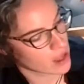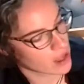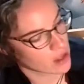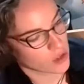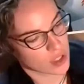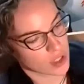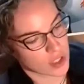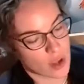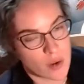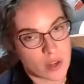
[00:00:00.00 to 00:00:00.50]

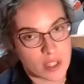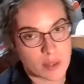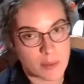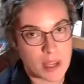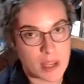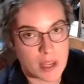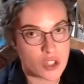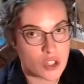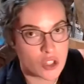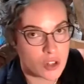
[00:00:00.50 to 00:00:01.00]
just always
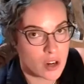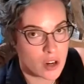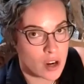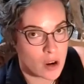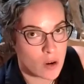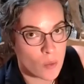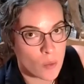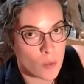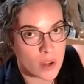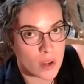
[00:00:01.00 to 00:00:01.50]
make
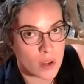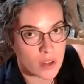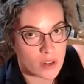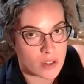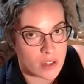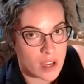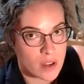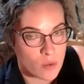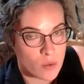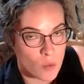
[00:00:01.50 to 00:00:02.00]
sure when you're
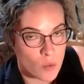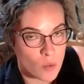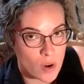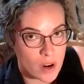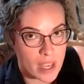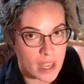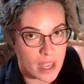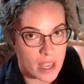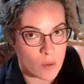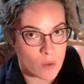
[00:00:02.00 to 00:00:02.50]
done
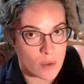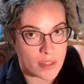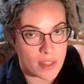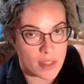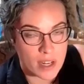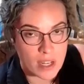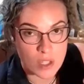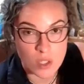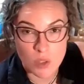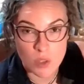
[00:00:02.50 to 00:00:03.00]
working with
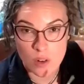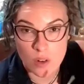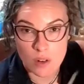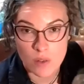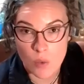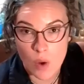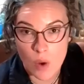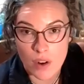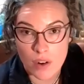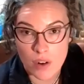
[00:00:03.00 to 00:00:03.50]
any sort of
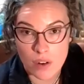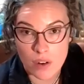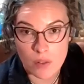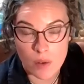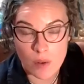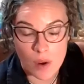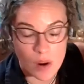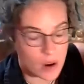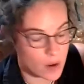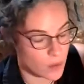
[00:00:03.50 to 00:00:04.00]
water
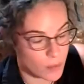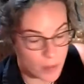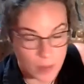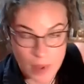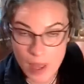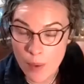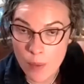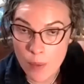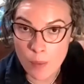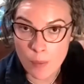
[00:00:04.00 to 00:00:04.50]
or
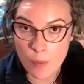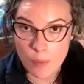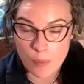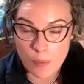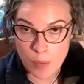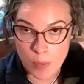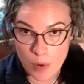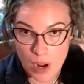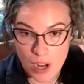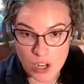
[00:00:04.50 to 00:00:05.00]

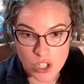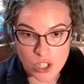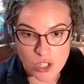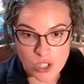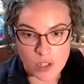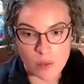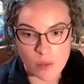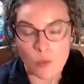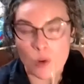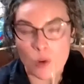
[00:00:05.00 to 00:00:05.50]

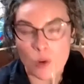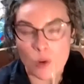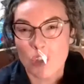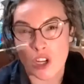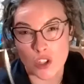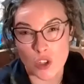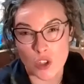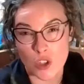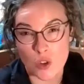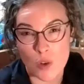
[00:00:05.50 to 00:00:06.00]
brush, which I
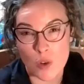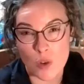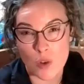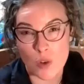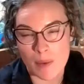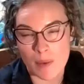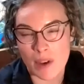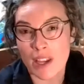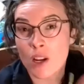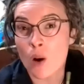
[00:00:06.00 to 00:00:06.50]
do
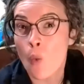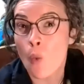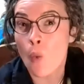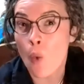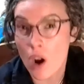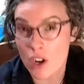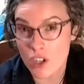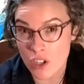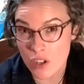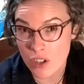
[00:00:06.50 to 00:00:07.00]
recommend getting a
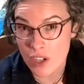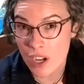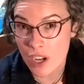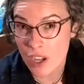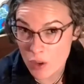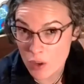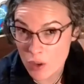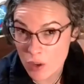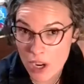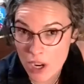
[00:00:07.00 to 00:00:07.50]

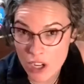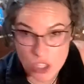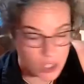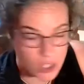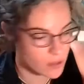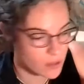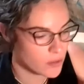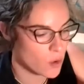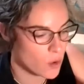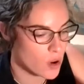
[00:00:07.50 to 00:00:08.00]
watercolor
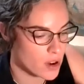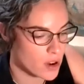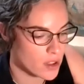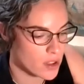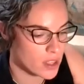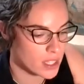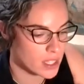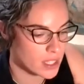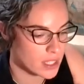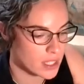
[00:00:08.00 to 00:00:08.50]
brush for
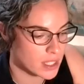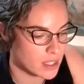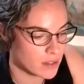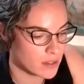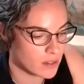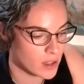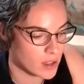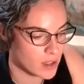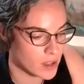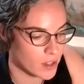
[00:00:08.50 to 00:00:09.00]
this
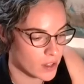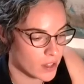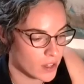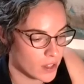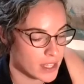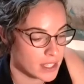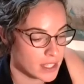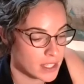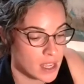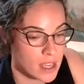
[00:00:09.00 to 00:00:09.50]

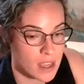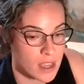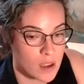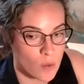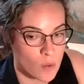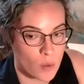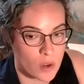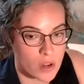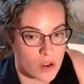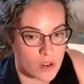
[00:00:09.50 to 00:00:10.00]
class.
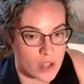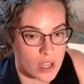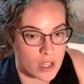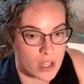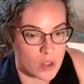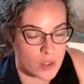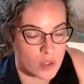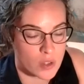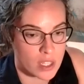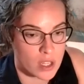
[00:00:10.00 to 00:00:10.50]
When you're
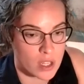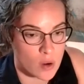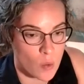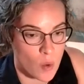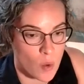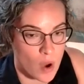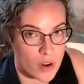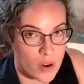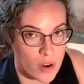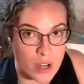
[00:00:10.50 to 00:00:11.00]
done using your
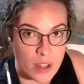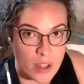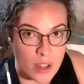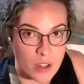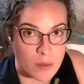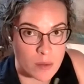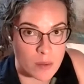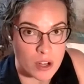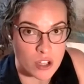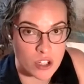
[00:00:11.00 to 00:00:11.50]

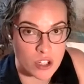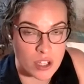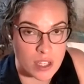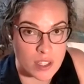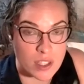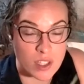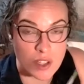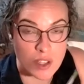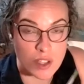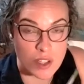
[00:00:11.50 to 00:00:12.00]
watercolor
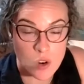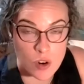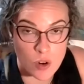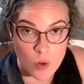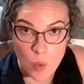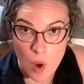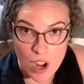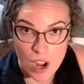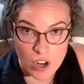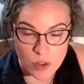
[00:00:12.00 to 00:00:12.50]
brushes, your
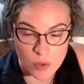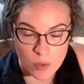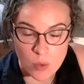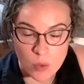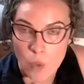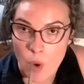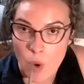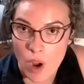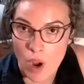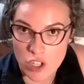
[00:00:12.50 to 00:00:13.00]

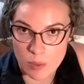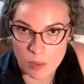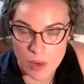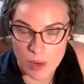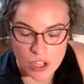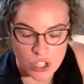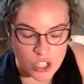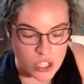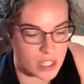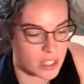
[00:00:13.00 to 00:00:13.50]
gouache
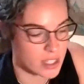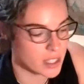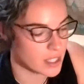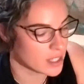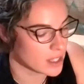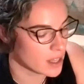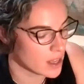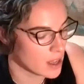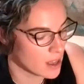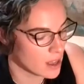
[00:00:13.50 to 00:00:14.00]
brushes,
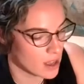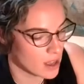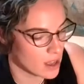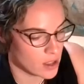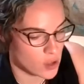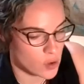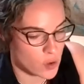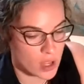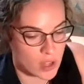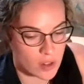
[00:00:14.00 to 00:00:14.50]

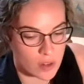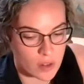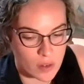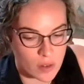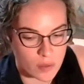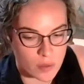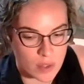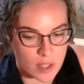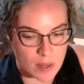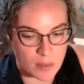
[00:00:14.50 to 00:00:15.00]
you can
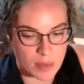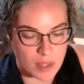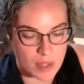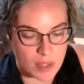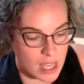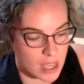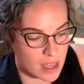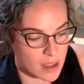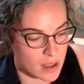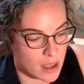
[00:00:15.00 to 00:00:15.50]

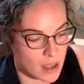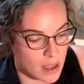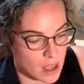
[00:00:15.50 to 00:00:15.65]
simply